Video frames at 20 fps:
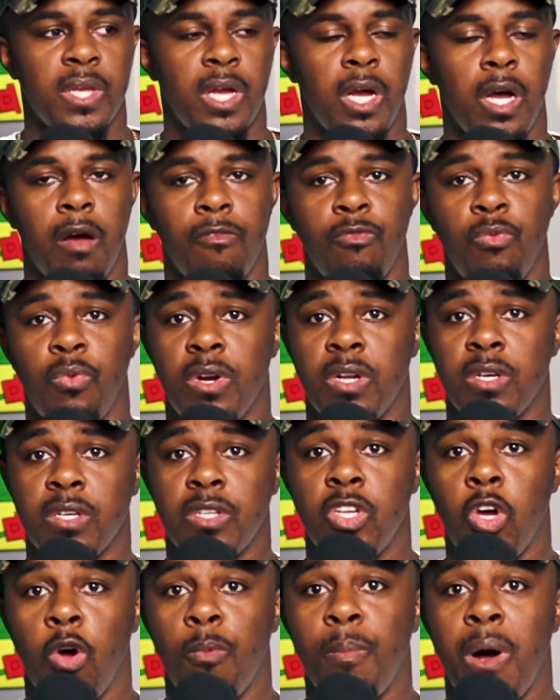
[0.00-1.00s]
um, if you want
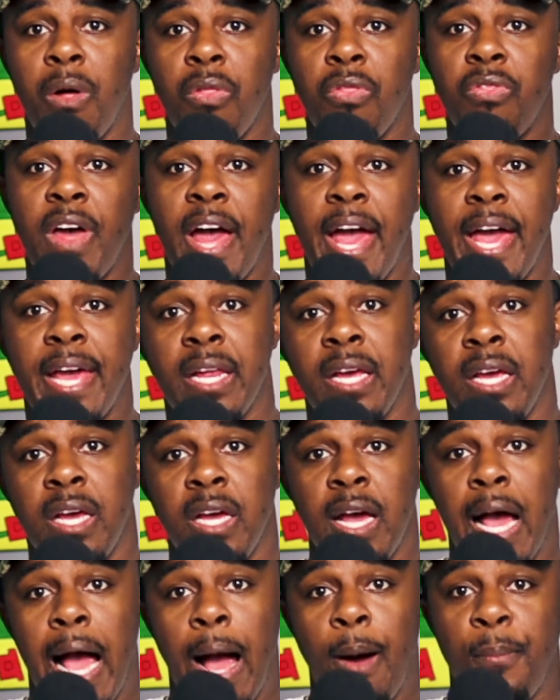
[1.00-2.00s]
to know about that,
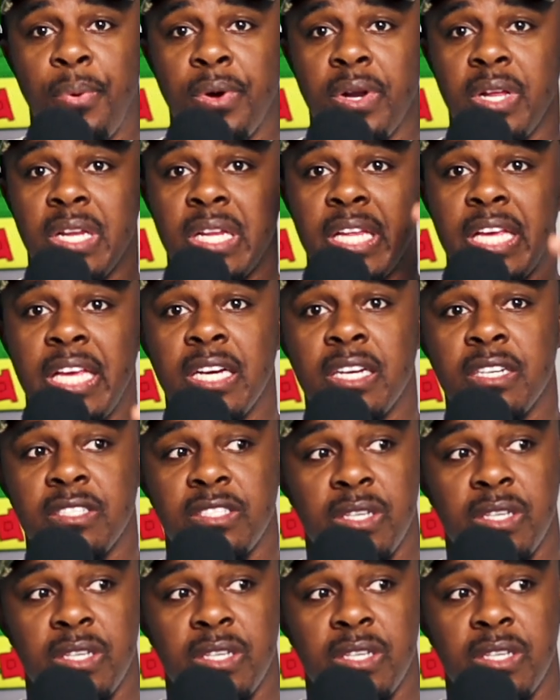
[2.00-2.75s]
I'll put a link